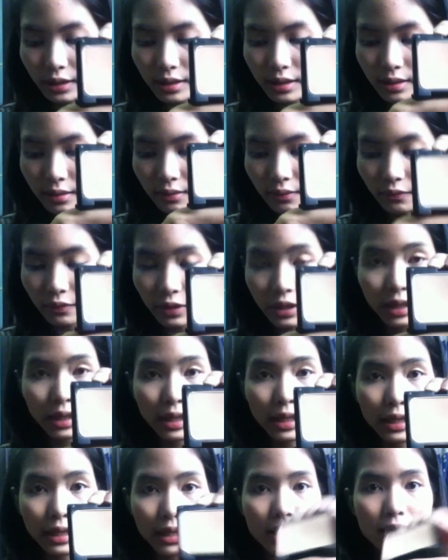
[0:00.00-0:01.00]
It's very
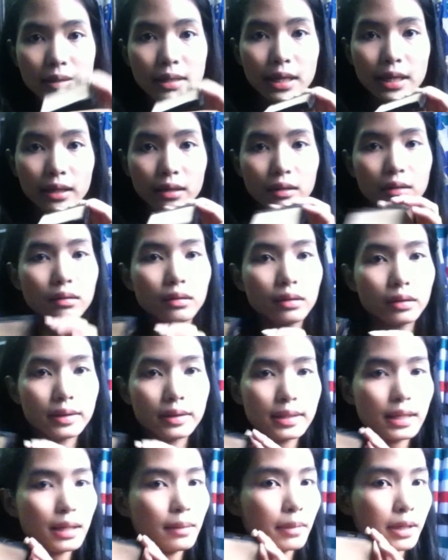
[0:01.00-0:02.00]
light, it's like
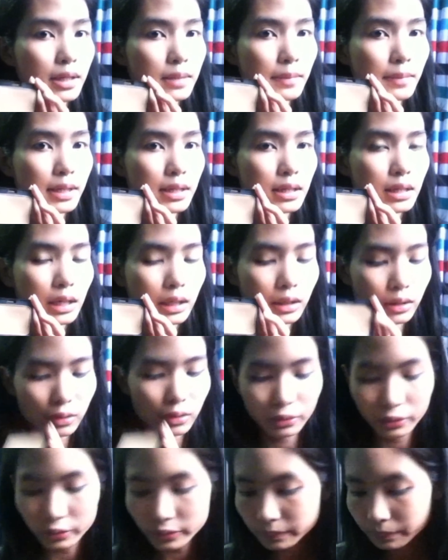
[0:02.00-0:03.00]
same as my skin
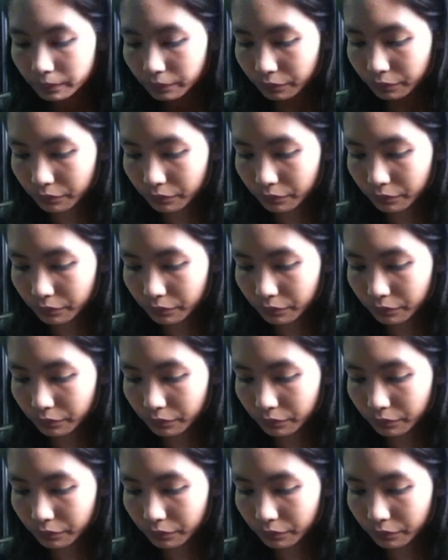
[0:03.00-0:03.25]
tone.